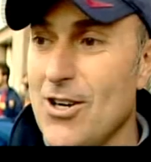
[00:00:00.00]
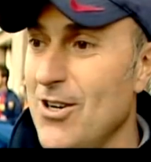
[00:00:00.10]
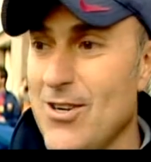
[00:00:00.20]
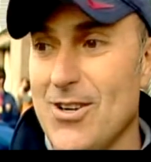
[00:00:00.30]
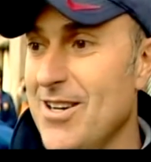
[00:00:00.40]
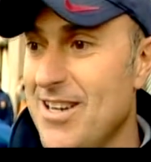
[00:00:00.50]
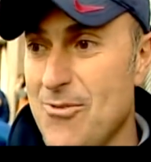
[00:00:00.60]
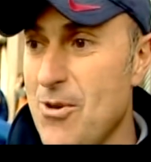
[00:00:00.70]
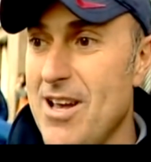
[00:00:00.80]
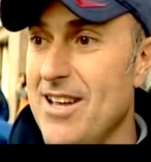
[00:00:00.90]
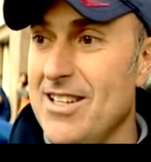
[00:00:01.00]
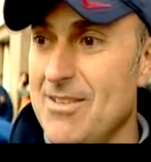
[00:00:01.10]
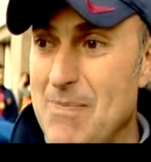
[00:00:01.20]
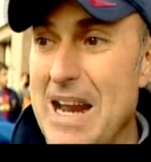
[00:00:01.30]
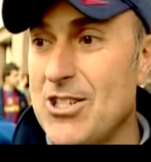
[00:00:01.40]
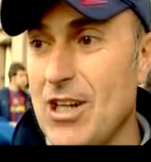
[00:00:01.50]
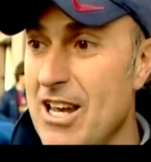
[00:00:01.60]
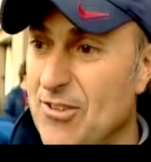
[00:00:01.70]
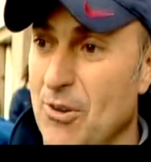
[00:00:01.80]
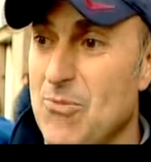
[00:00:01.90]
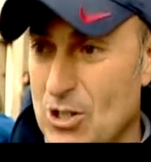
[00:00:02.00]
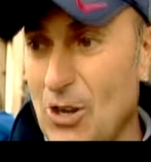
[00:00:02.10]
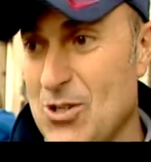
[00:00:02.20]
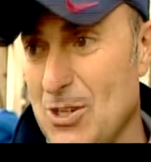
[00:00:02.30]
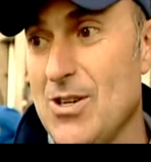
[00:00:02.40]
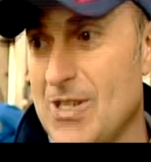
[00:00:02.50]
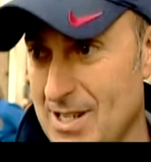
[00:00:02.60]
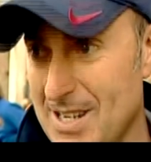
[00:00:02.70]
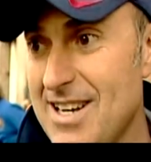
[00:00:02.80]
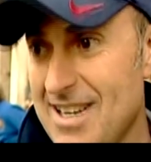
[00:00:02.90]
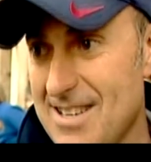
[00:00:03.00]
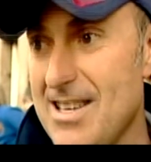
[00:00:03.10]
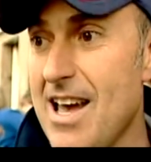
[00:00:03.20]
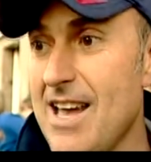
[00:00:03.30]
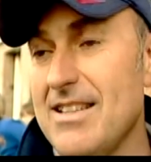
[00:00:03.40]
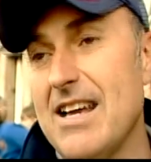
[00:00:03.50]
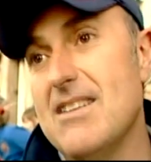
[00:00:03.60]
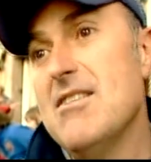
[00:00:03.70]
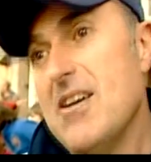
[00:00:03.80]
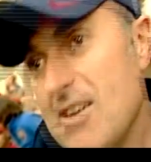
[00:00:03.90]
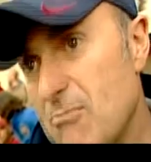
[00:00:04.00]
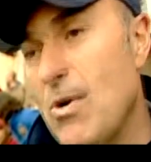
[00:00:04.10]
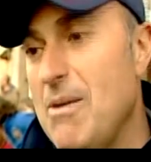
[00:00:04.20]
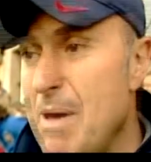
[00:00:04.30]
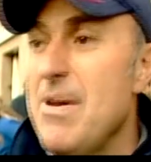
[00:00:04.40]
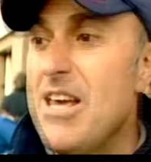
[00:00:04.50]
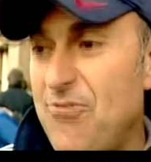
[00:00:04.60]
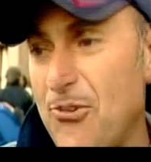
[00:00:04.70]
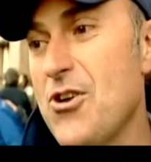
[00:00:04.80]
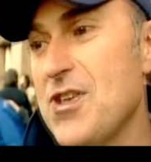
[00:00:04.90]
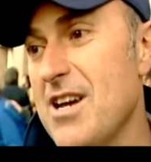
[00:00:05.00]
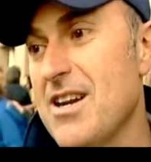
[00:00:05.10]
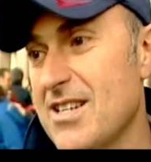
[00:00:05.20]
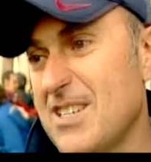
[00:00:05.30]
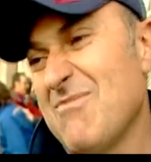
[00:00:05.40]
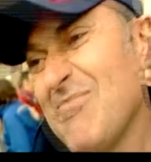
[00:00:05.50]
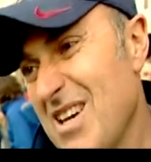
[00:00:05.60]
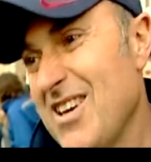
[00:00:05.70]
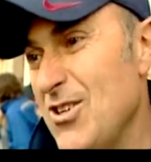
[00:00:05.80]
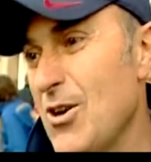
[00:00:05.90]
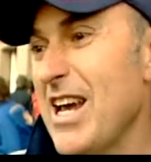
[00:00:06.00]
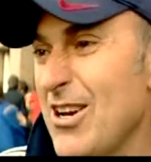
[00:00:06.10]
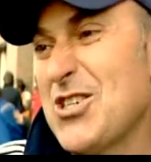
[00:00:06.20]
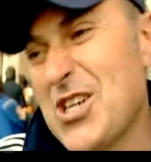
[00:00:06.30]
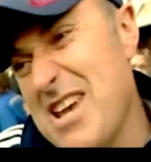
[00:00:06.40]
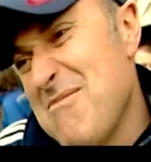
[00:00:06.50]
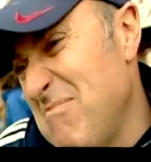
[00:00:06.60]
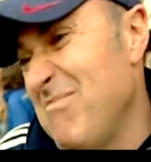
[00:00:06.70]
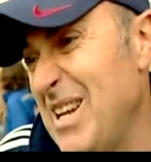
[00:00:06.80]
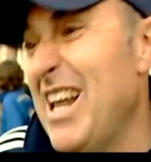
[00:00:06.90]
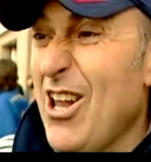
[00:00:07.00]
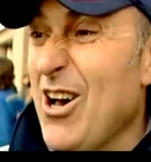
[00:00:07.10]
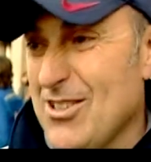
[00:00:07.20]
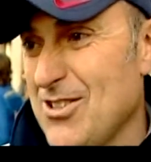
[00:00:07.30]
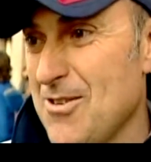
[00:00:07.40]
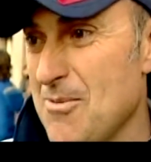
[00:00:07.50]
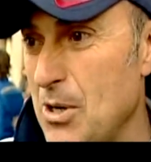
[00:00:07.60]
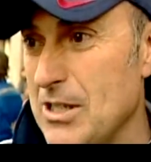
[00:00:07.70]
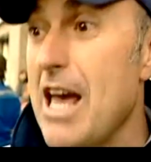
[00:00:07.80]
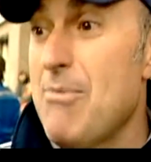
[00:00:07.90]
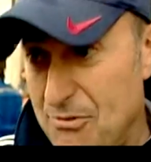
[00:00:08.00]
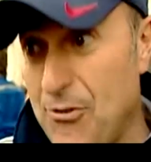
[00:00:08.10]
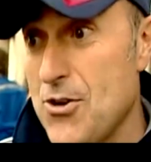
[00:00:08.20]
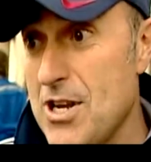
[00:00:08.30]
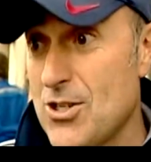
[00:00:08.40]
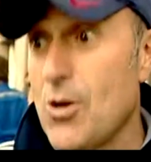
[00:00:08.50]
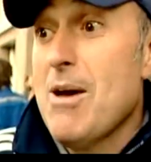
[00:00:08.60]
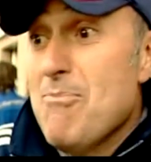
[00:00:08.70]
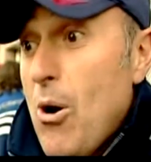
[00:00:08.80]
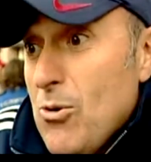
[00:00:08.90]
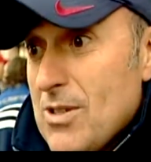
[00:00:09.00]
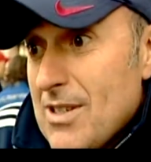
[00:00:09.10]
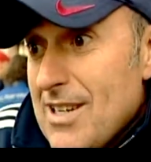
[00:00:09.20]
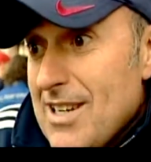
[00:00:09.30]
no, no, no. We are, the Barça is from the socios. Yeah, and then, well, maybe in four years, you cannot say a lot, but every four years you can vote.